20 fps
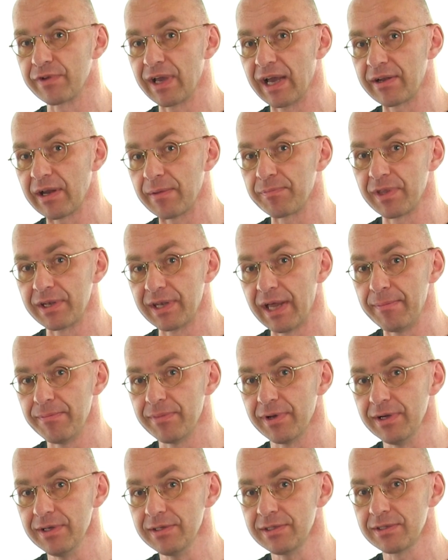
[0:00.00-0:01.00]
if you add up the
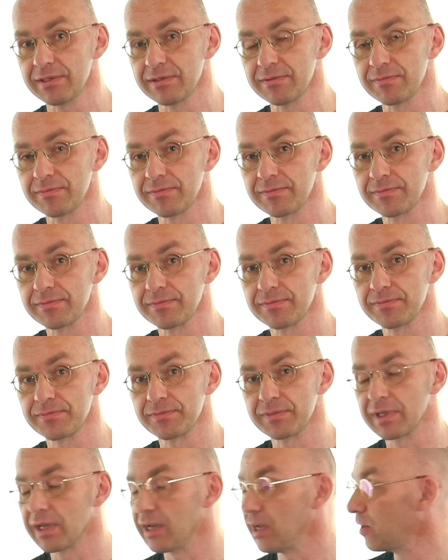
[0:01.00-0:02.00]
numbers,
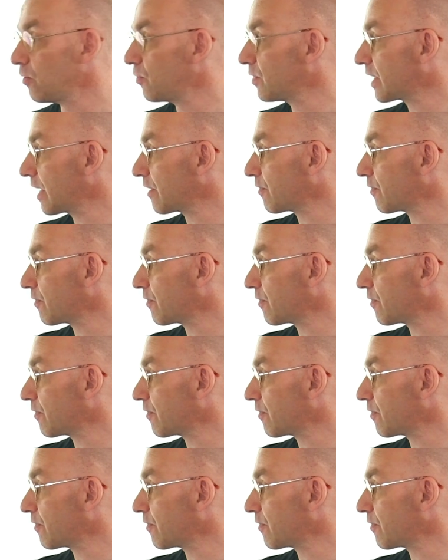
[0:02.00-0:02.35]
we